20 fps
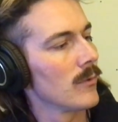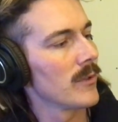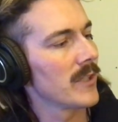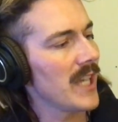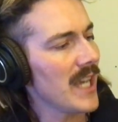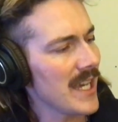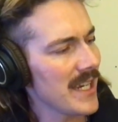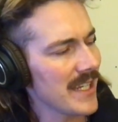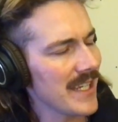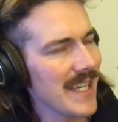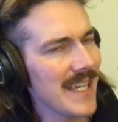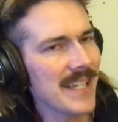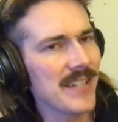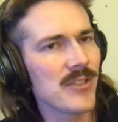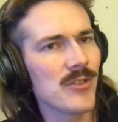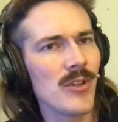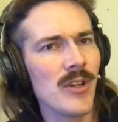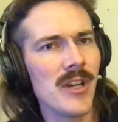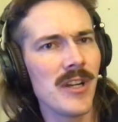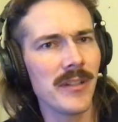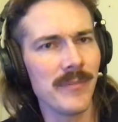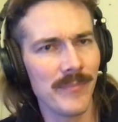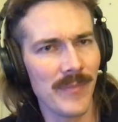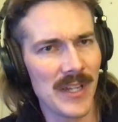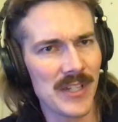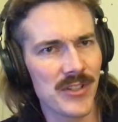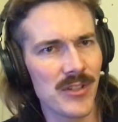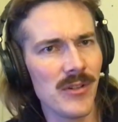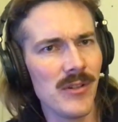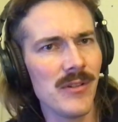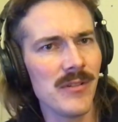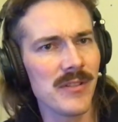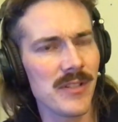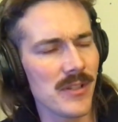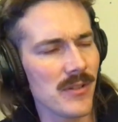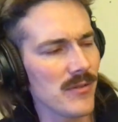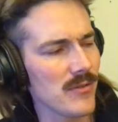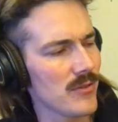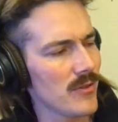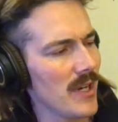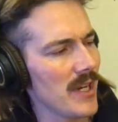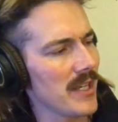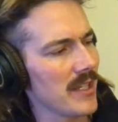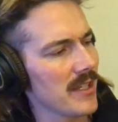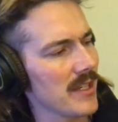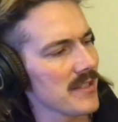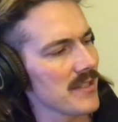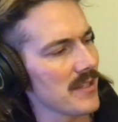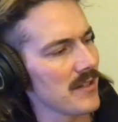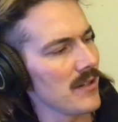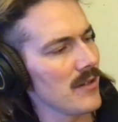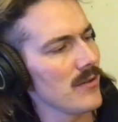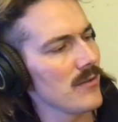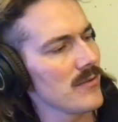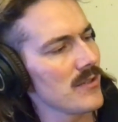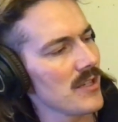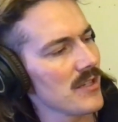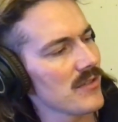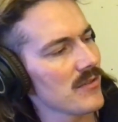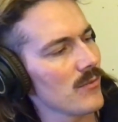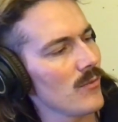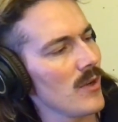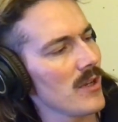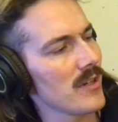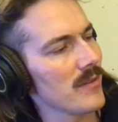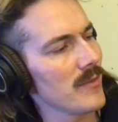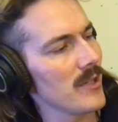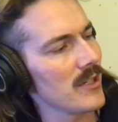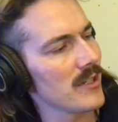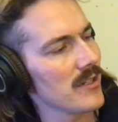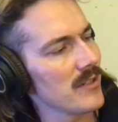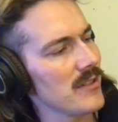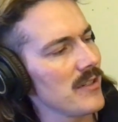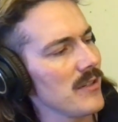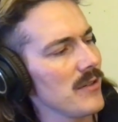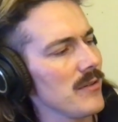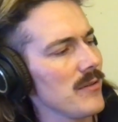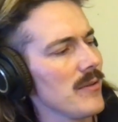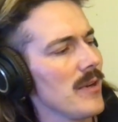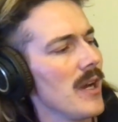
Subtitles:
Gotta get drunk, I sure do dread it, cause I know just what I'm gonna do.